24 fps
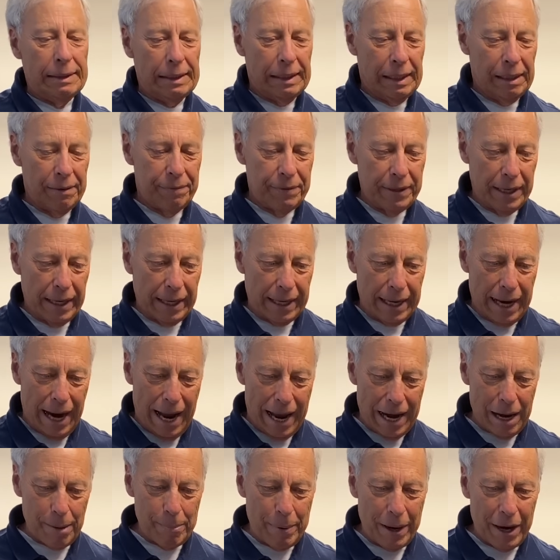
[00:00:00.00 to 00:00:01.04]
If you
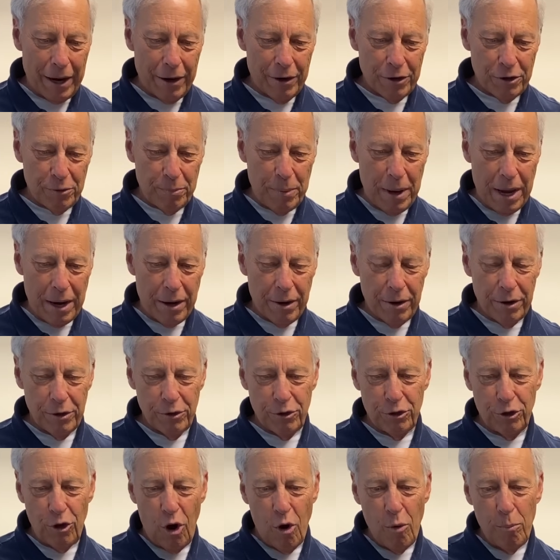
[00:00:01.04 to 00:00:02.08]
got a pair of speakers,
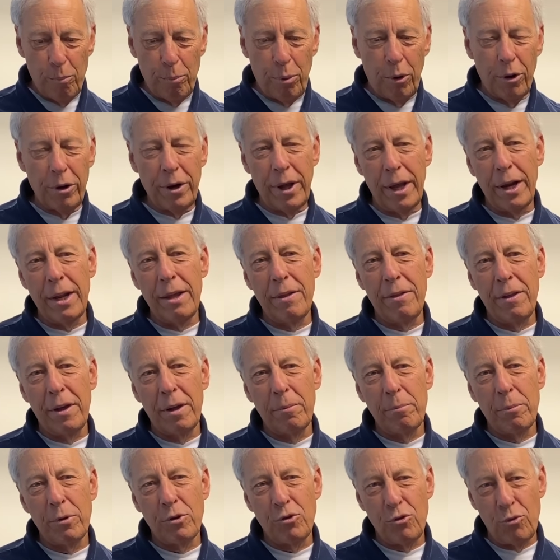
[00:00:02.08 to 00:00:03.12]
don't put
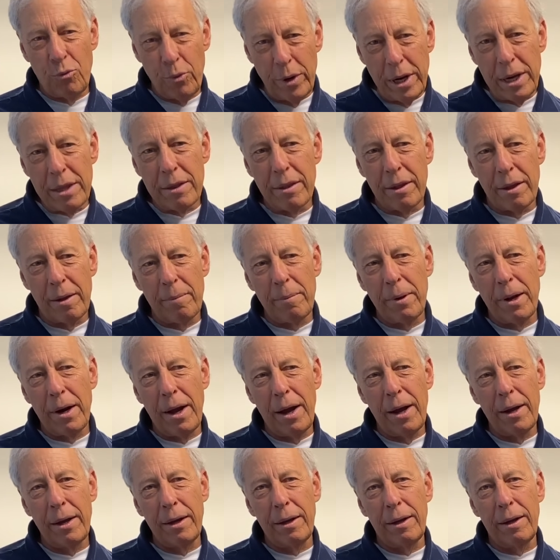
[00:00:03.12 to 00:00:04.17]
anything between them. And
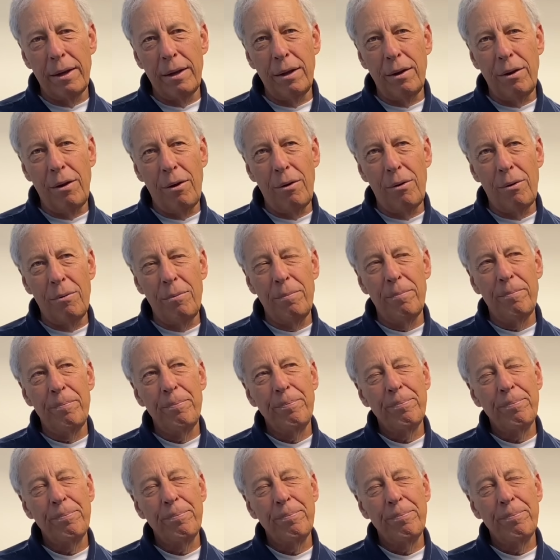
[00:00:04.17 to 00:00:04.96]
I, you know,